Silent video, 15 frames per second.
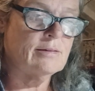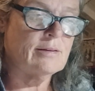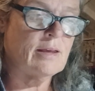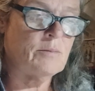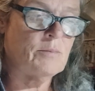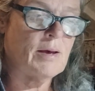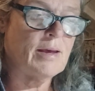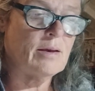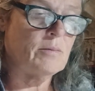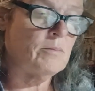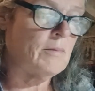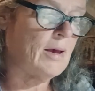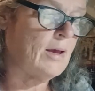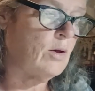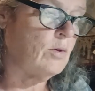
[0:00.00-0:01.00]
say
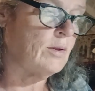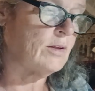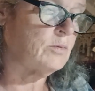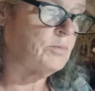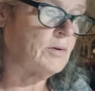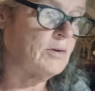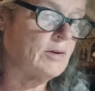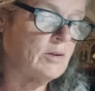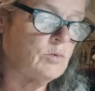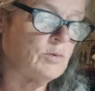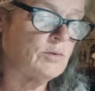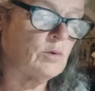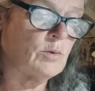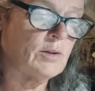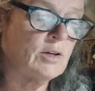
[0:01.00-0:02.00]
my whole experience
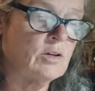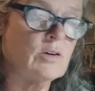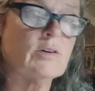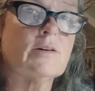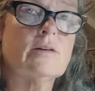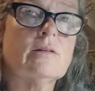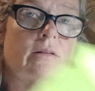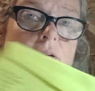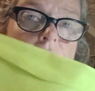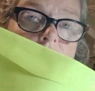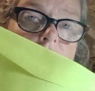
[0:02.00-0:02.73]
was only good. Look